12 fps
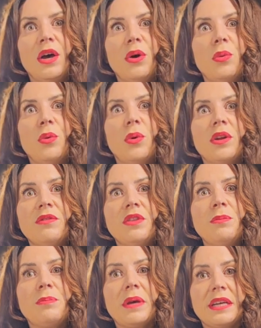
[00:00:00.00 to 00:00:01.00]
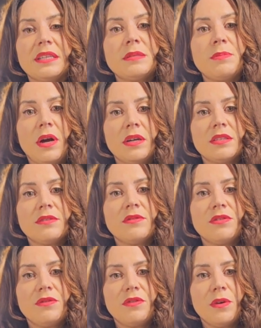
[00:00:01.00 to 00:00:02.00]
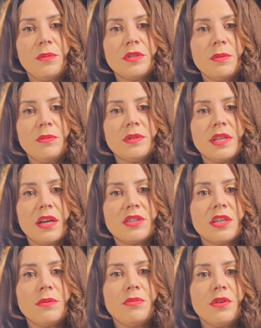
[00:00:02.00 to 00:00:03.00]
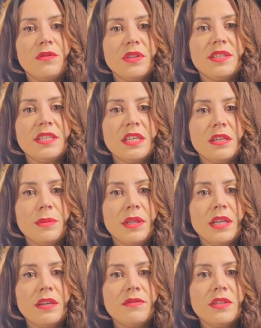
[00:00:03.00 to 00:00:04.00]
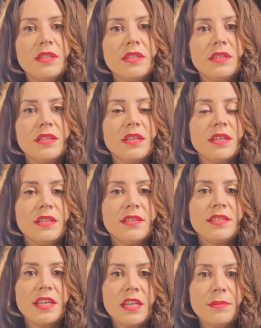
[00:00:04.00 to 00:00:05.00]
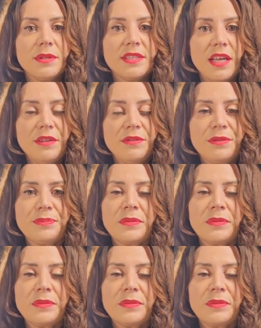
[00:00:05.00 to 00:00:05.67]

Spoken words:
Well, one of the biggest parts of the refurbishment was actually improving the sustainability of the stadium itself.